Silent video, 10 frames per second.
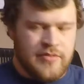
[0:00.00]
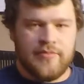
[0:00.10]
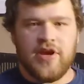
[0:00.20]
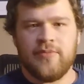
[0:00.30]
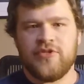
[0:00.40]

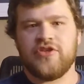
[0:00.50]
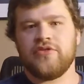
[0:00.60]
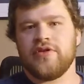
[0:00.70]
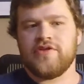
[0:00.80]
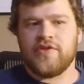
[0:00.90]
I'm
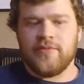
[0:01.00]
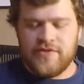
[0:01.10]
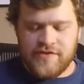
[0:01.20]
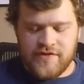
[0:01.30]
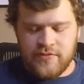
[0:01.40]
curious. I'm gonna
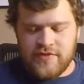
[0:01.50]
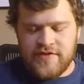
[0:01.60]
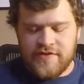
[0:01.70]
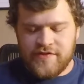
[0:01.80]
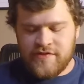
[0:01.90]
see what
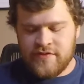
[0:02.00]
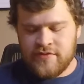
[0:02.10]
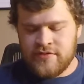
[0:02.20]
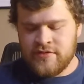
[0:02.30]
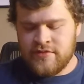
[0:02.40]
this.
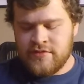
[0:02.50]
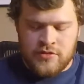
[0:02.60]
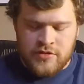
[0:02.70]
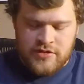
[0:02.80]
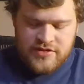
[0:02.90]

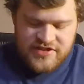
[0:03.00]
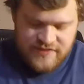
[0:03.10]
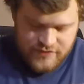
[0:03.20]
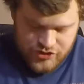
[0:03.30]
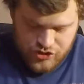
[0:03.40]
See if
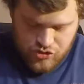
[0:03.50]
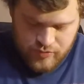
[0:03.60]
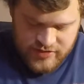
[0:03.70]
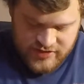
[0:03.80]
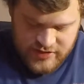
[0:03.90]
it just
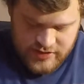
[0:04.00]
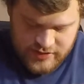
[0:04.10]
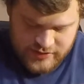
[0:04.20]
opens like this.